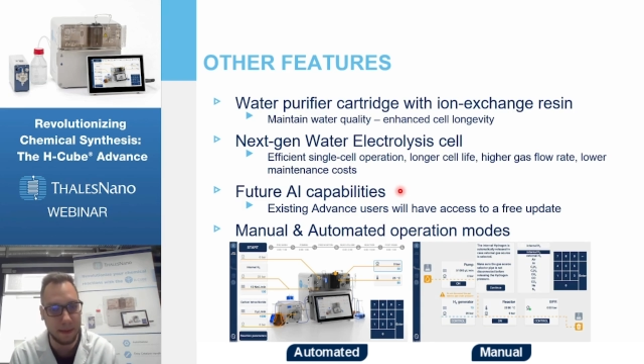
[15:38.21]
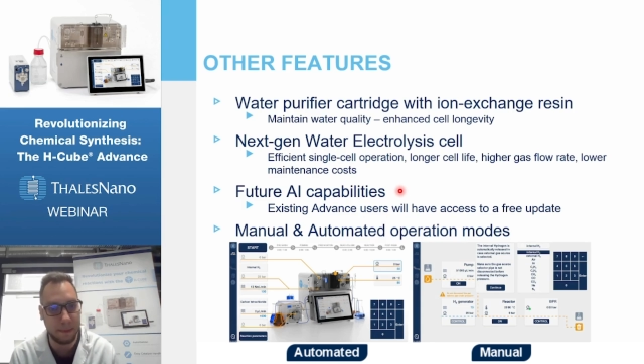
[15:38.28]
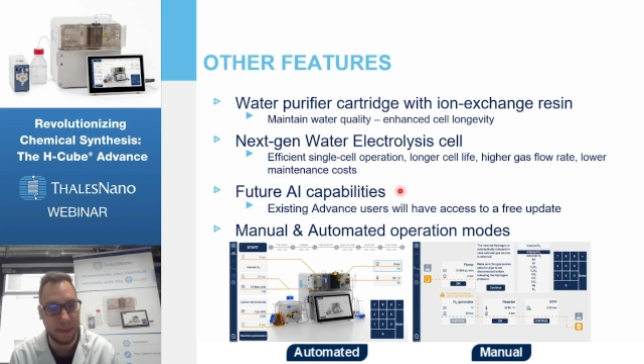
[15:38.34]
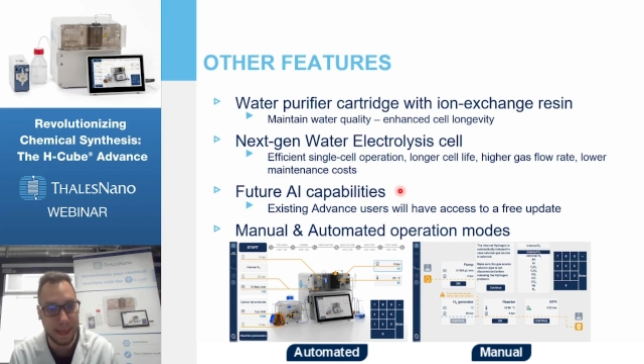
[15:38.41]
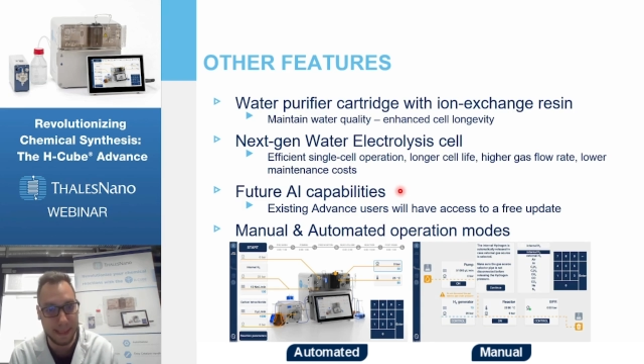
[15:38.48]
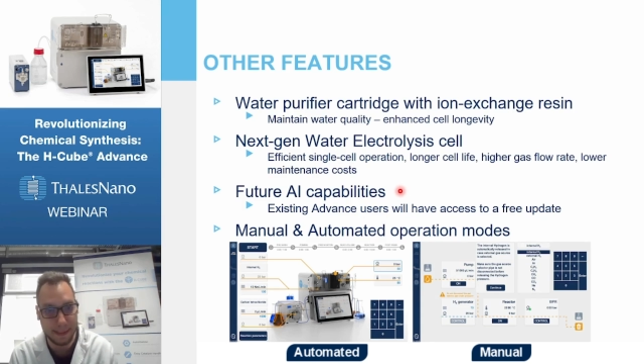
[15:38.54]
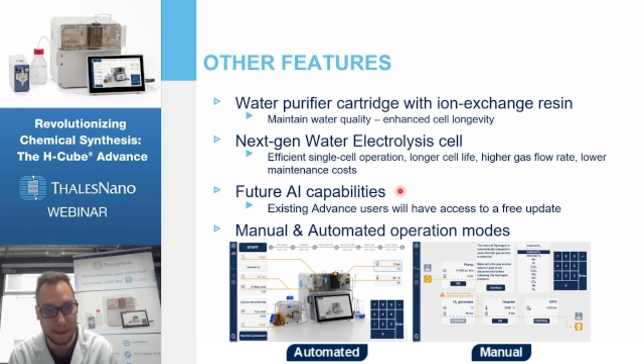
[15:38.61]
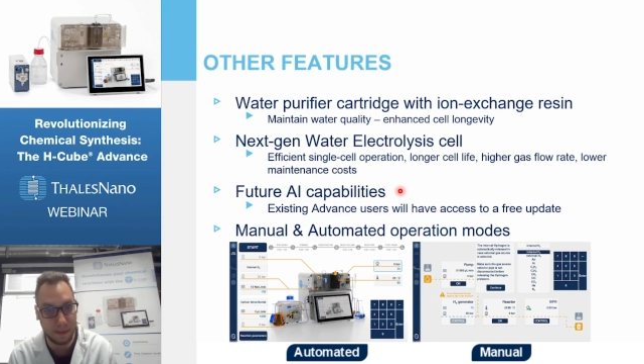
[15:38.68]

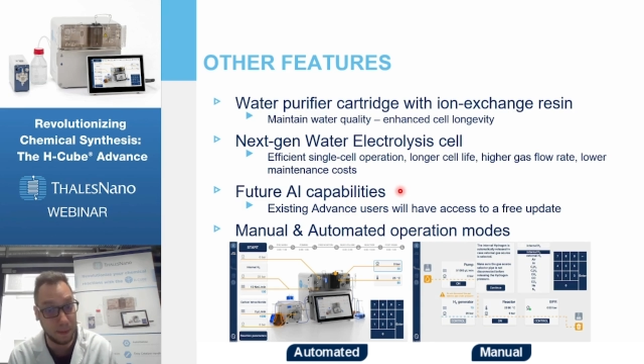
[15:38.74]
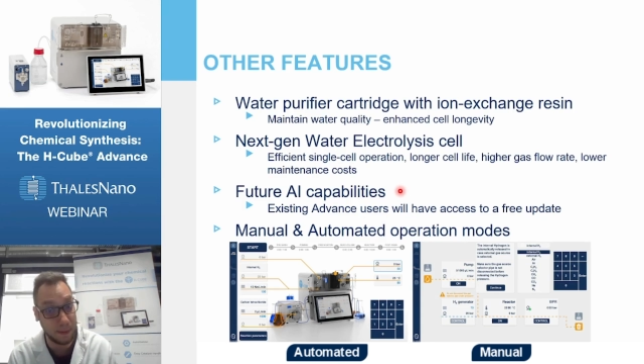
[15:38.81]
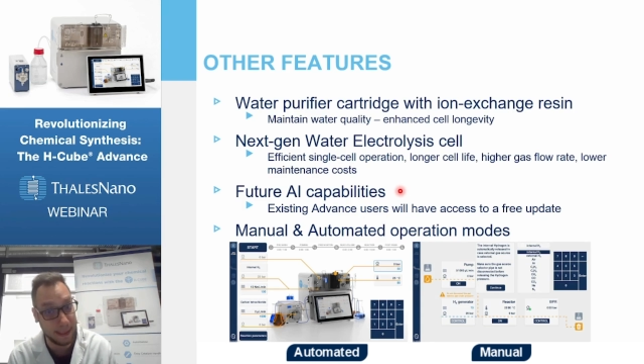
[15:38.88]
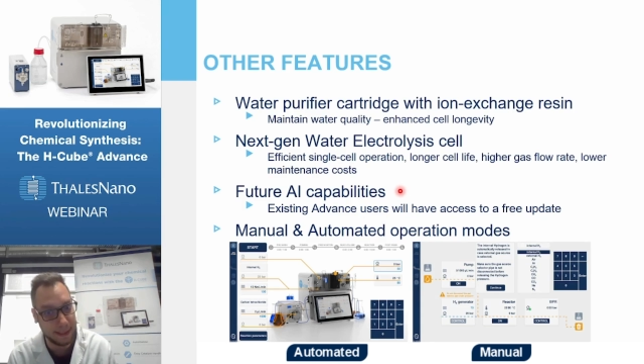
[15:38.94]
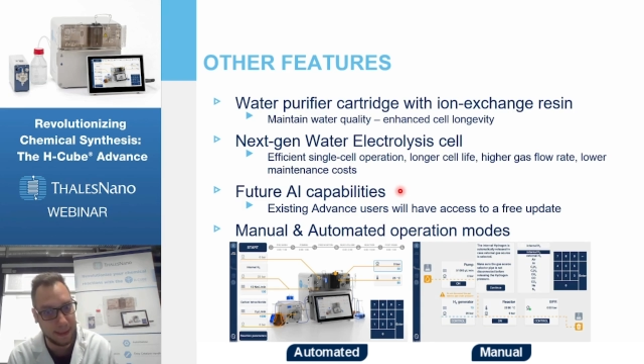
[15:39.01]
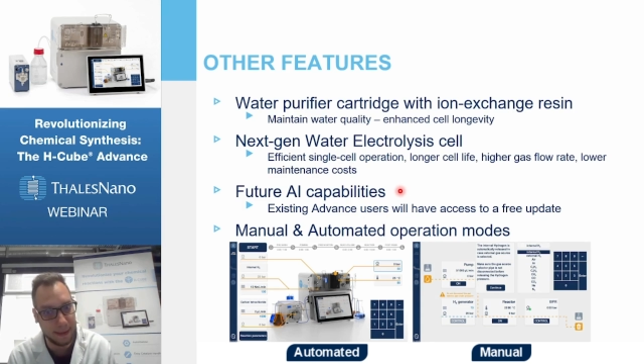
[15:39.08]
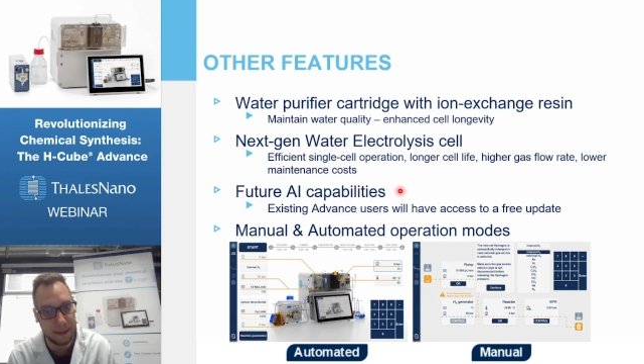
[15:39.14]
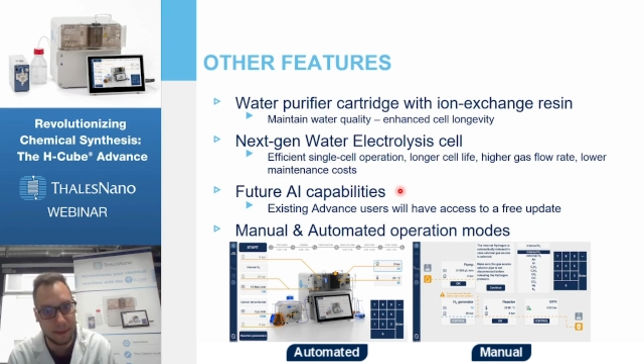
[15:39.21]
past 20
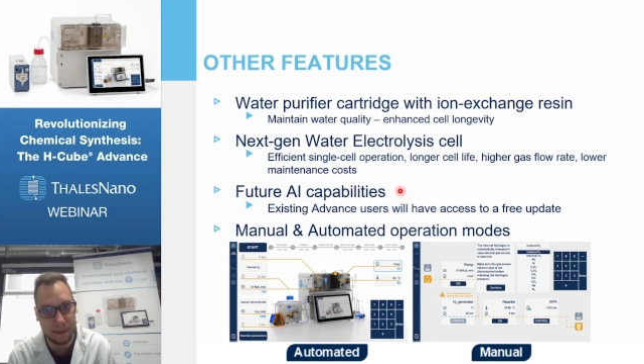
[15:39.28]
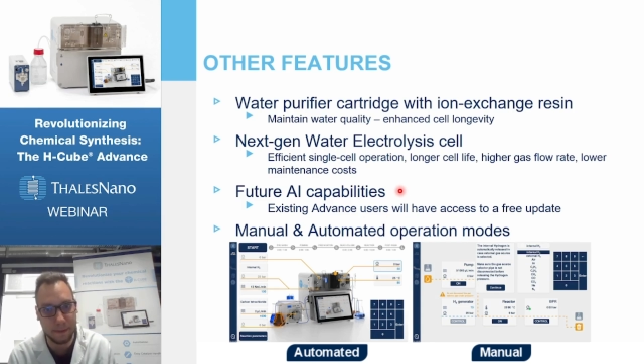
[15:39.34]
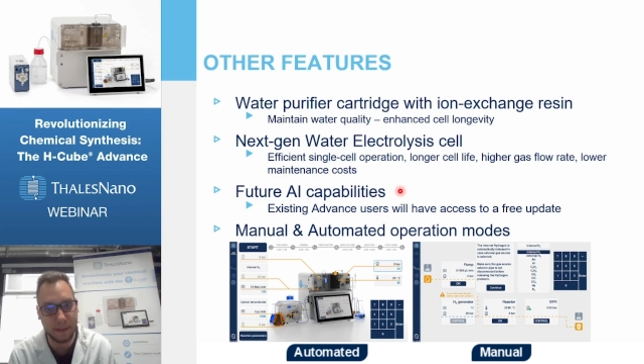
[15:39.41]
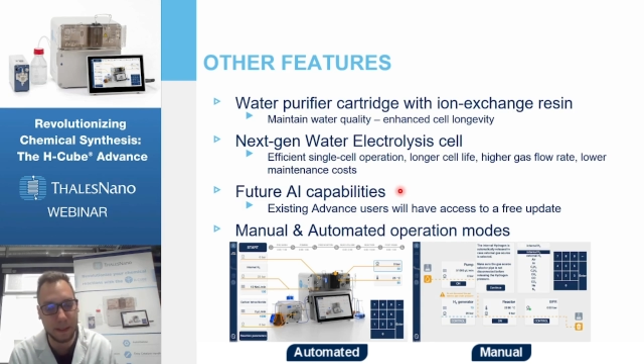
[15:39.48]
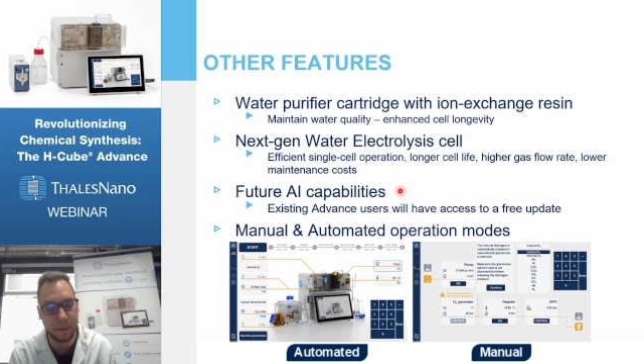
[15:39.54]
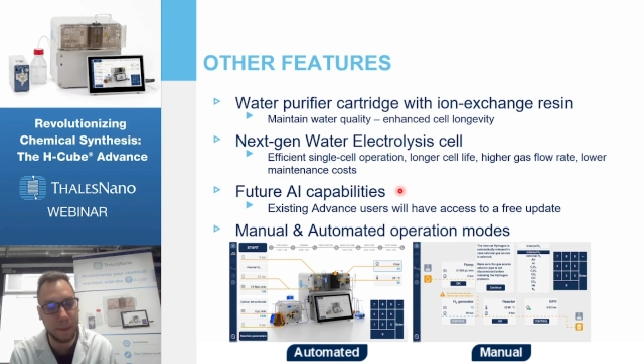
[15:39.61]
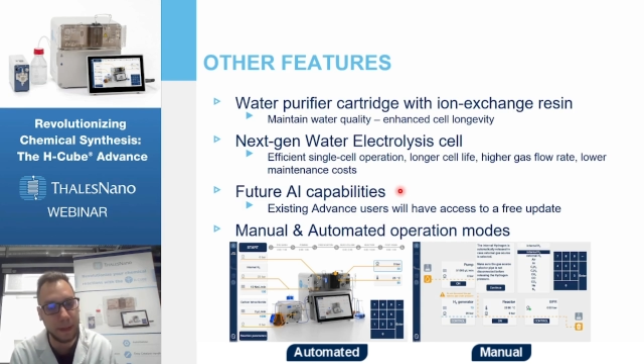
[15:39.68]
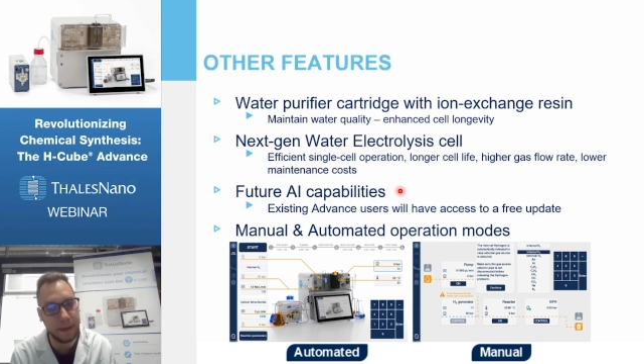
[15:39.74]
years of
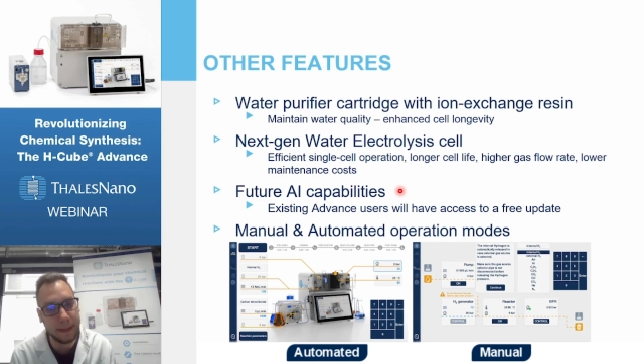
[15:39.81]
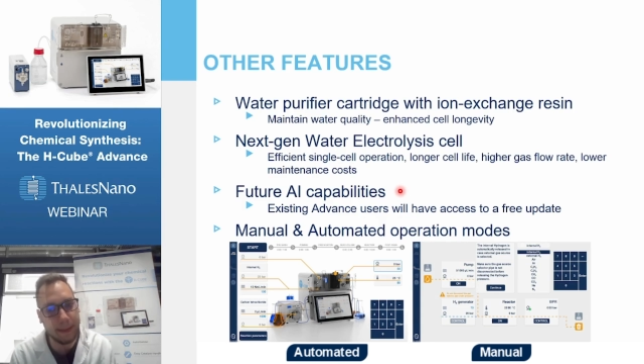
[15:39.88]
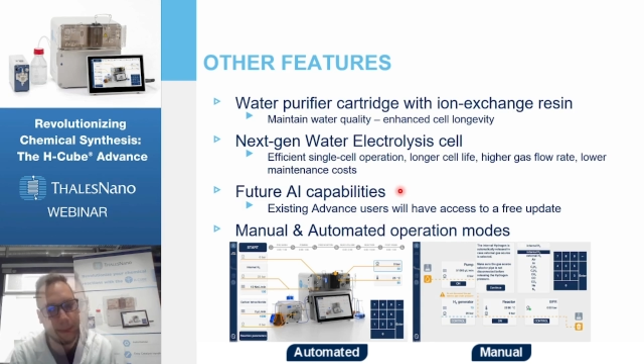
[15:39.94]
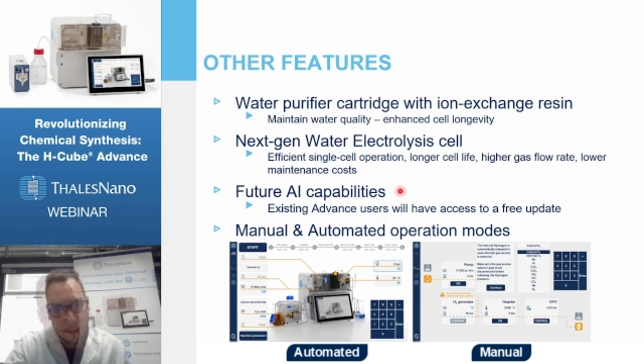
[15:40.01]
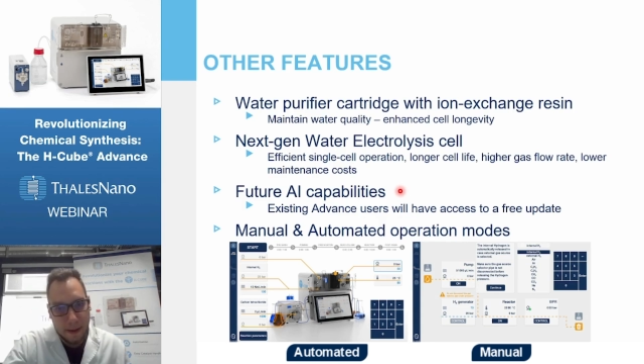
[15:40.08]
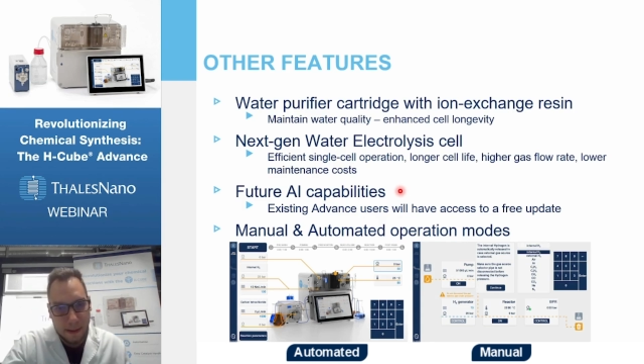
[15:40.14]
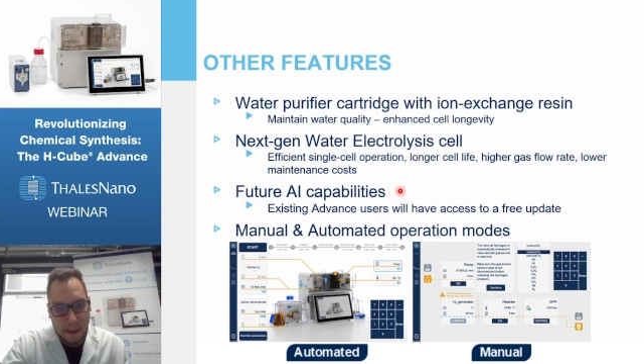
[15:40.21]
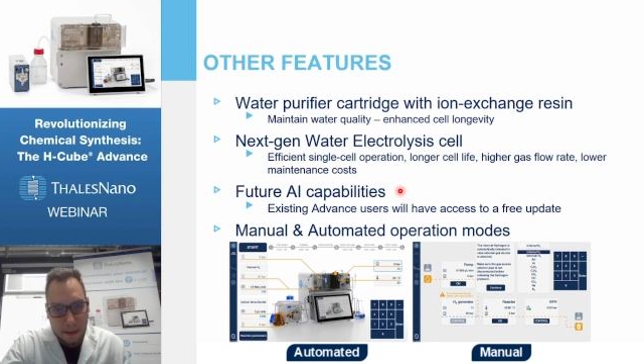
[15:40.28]

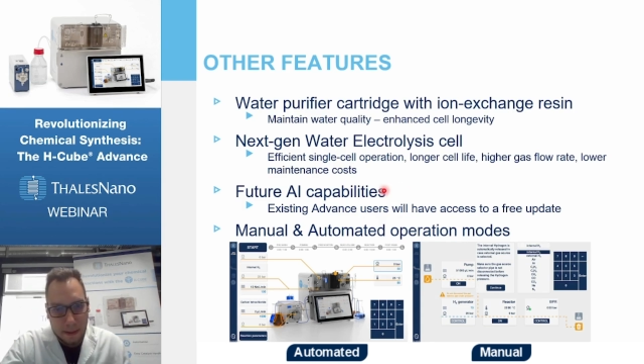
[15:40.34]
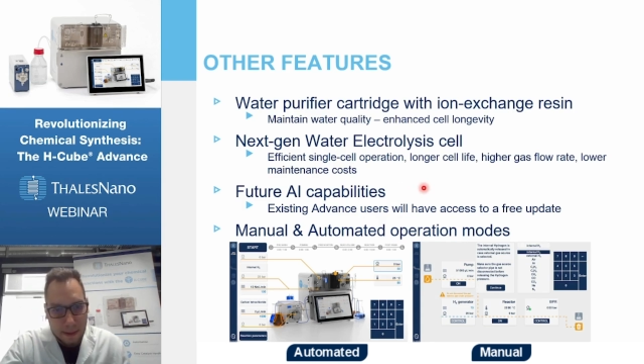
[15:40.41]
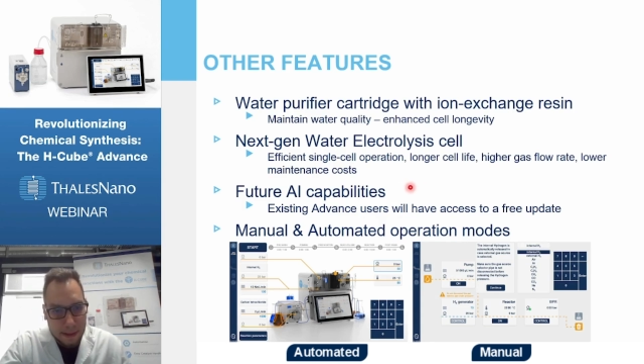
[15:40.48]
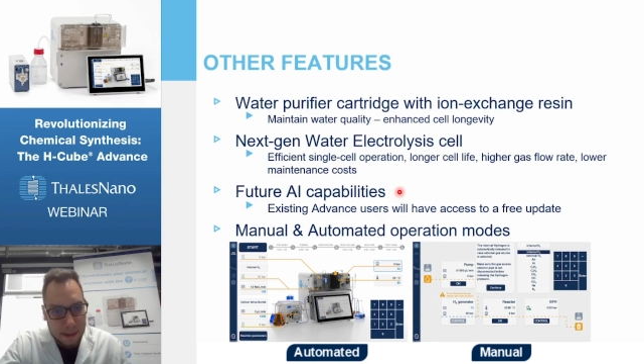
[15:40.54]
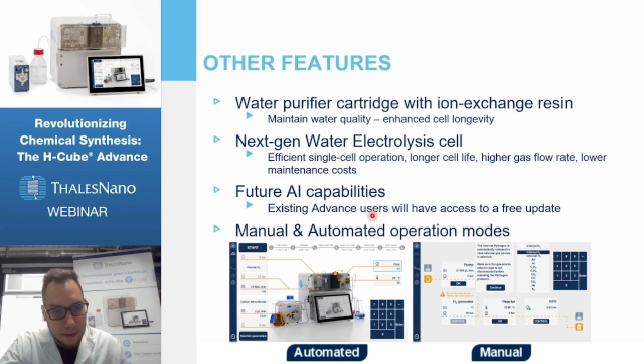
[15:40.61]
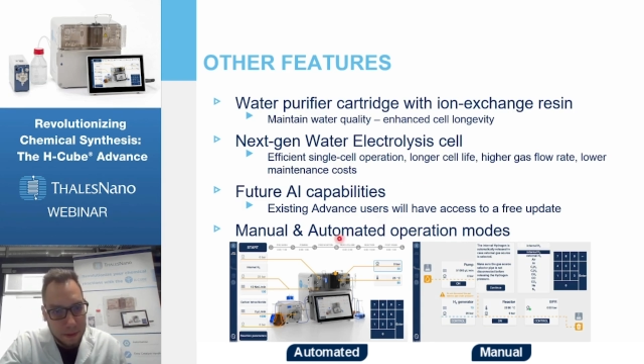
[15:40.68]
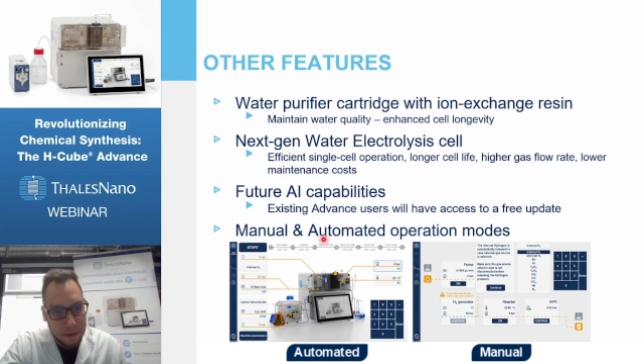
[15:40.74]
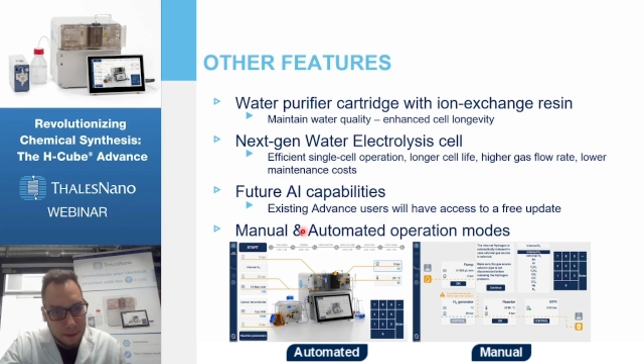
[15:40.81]
experience.
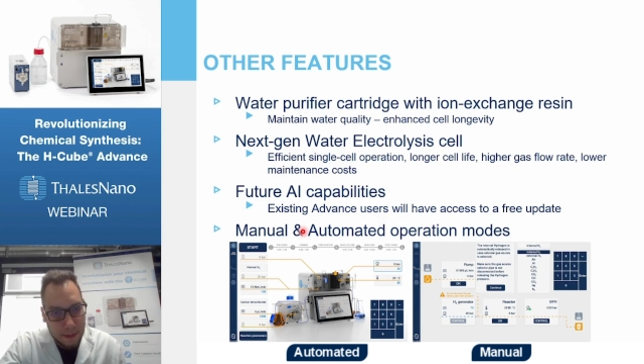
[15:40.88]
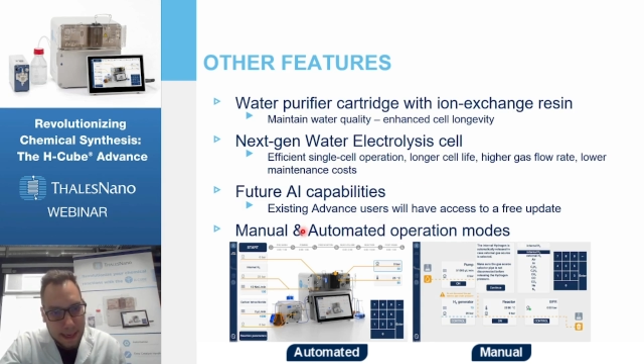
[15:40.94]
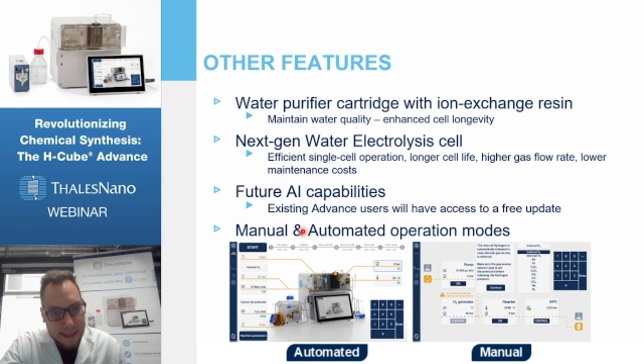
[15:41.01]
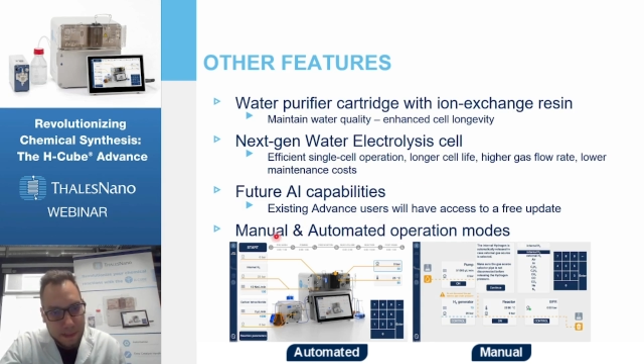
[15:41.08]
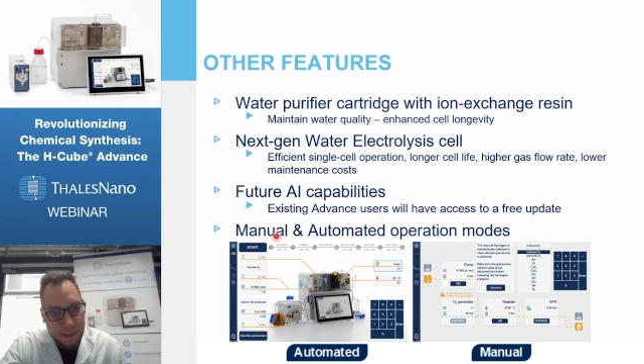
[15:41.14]
So let's